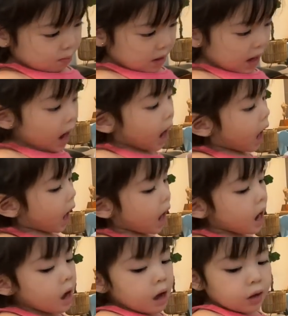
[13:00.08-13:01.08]
me,
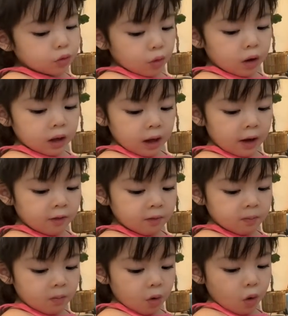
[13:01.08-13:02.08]
do I have
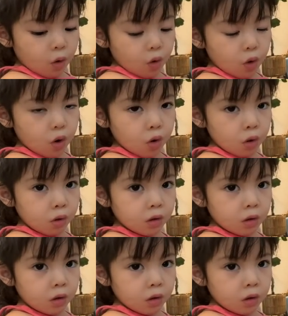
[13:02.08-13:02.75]
mole?